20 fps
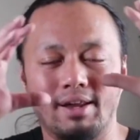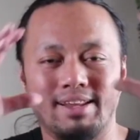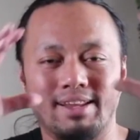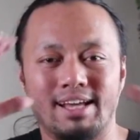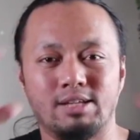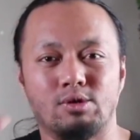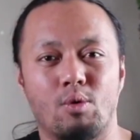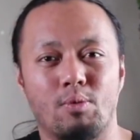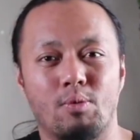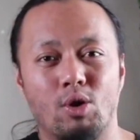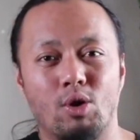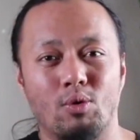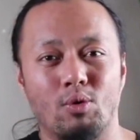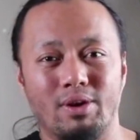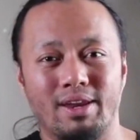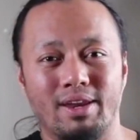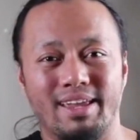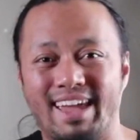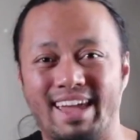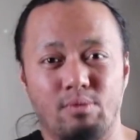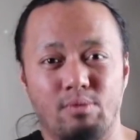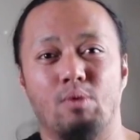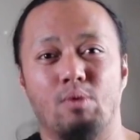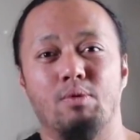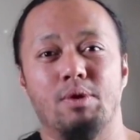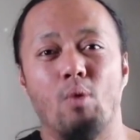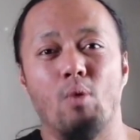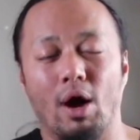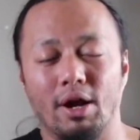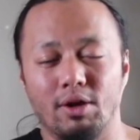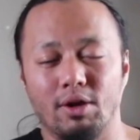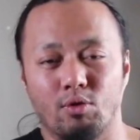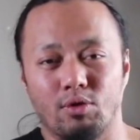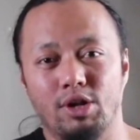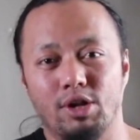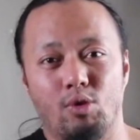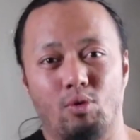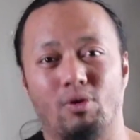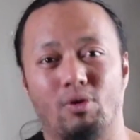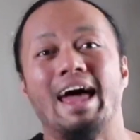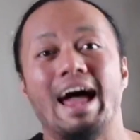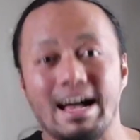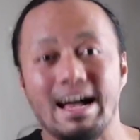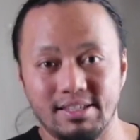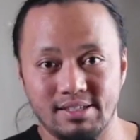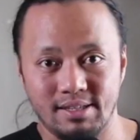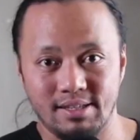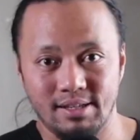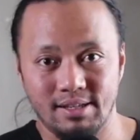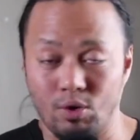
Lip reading: and that's why we don't get what we want, or they don't last.